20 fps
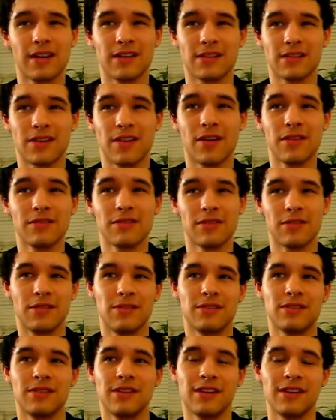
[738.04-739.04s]
is also
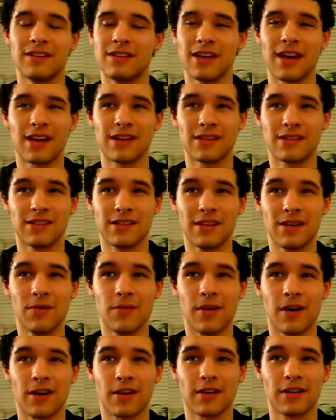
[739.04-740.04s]
used to detect
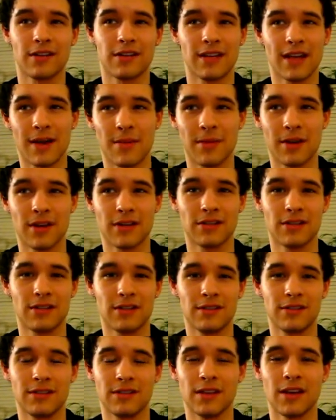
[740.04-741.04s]
seawater
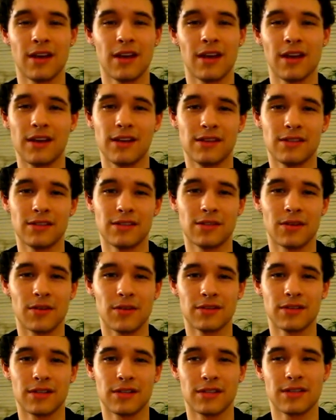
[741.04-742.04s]
contaminations in
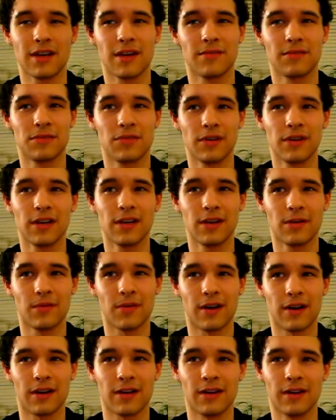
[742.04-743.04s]
sources of drinking
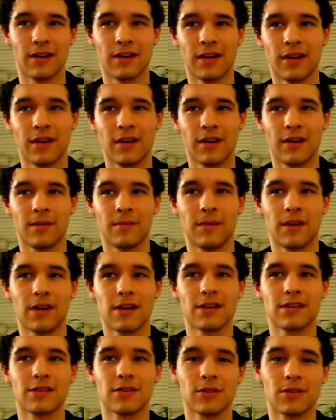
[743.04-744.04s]
water.
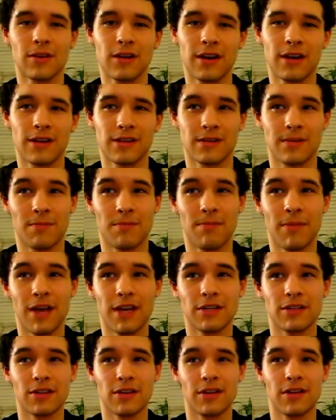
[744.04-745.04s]
Because chloride is a
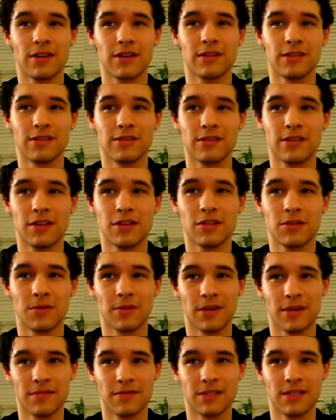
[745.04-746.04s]
major
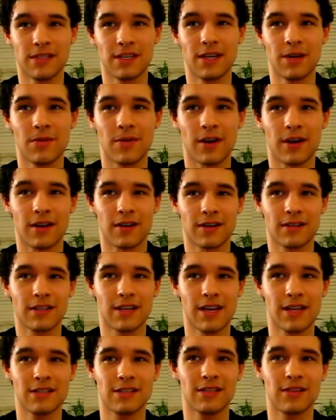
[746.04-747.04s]
constituent of seawater,
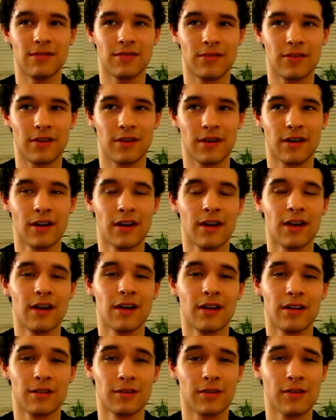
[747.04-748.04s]
testing for
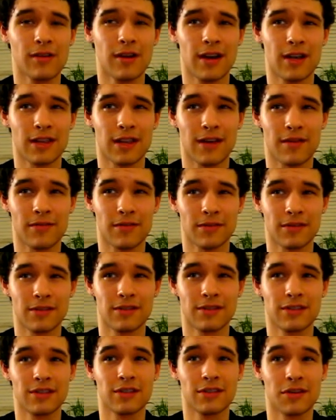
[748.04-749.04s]
chloride levels
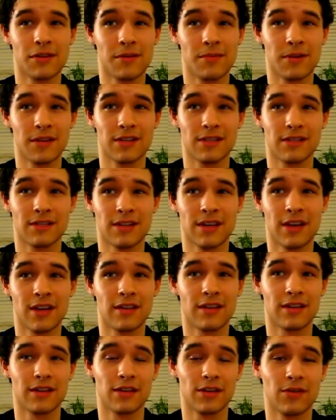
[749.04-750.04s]
determines
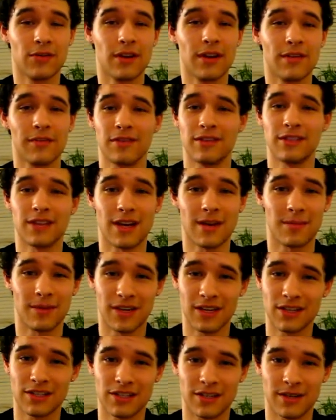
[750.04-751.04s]
the degree of
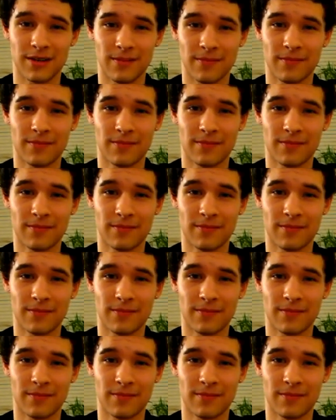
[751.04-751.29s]
contamination.